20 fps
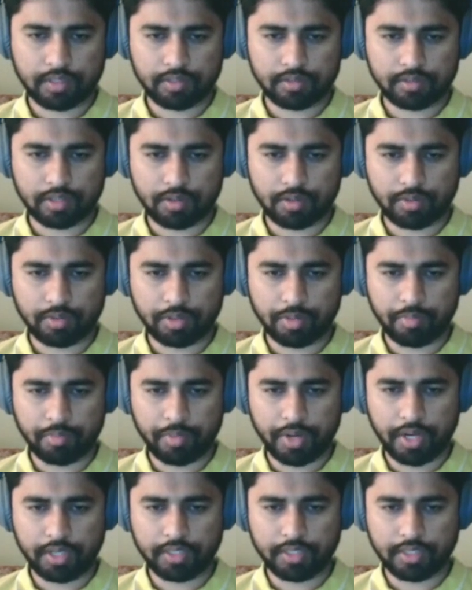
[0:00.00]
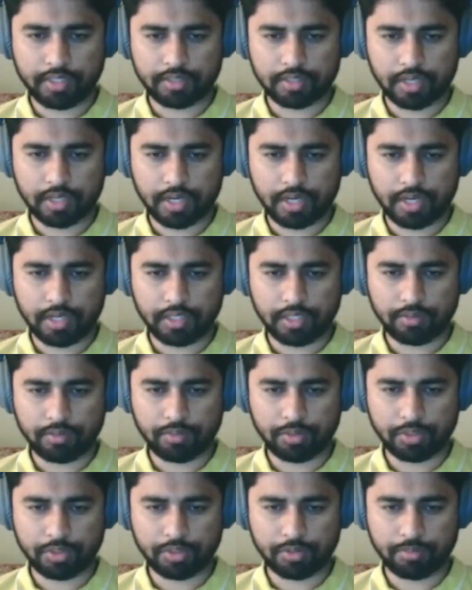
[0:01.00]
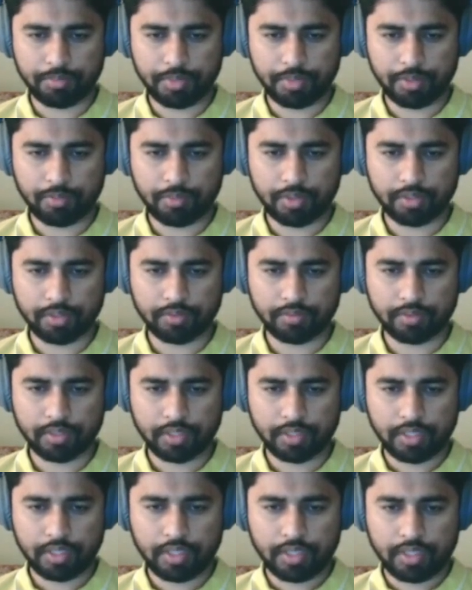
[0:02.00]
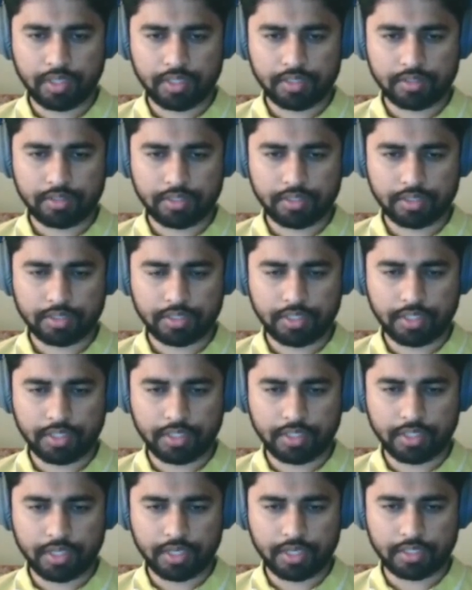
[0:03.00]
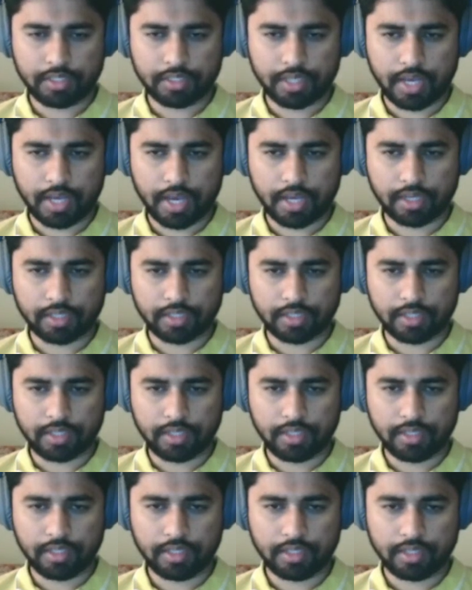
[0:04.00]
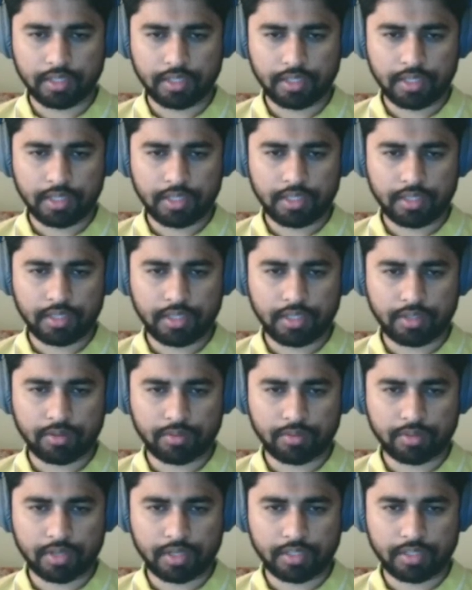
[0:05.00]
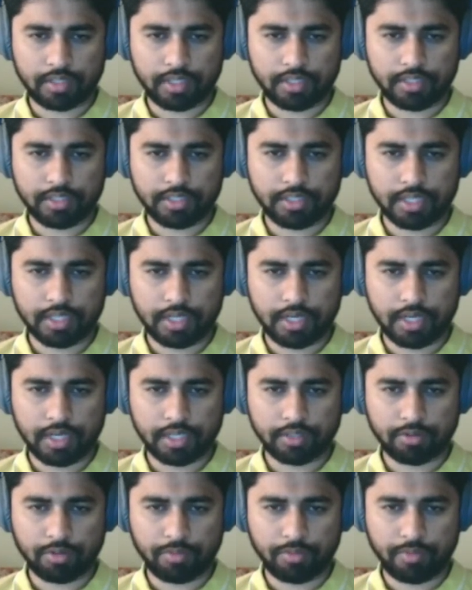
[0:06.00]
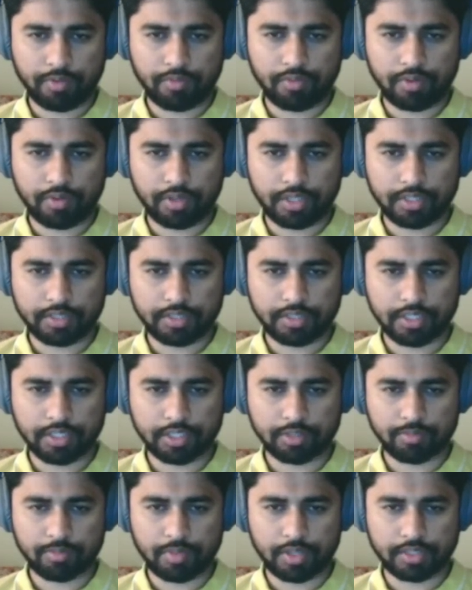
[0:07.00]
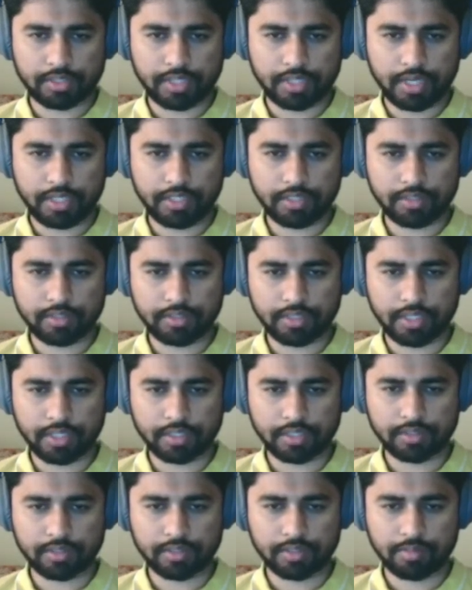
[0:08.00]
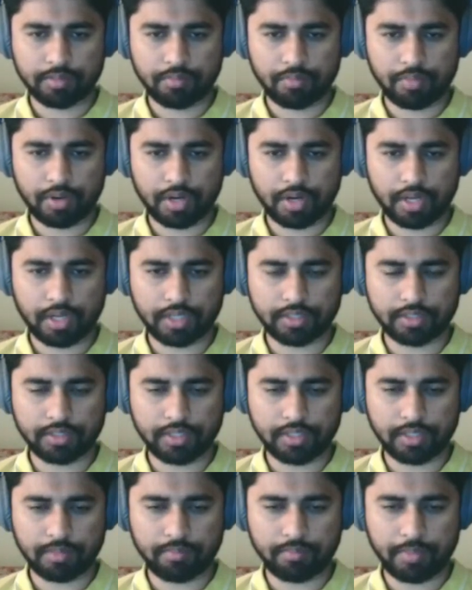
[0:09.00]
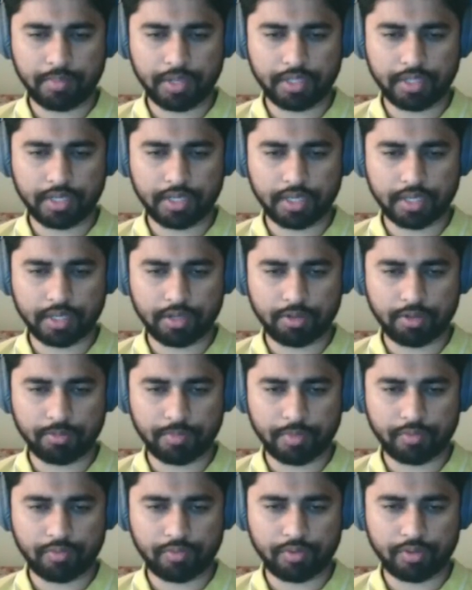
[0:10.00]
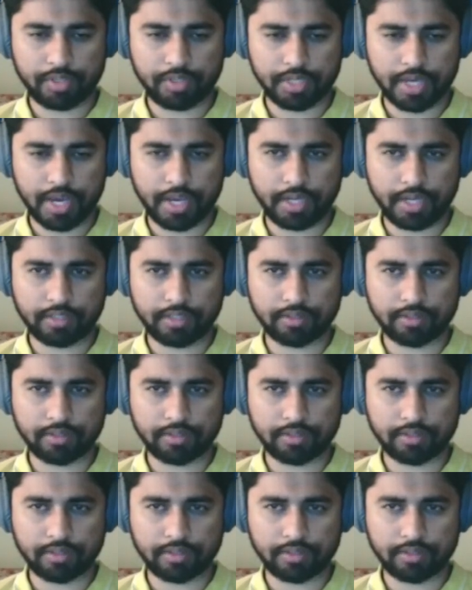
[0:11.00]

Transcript: So I want to build this line which would be 160 degree at an angle. The initial length will be 46 plus 86 plus the bent angle will be 48.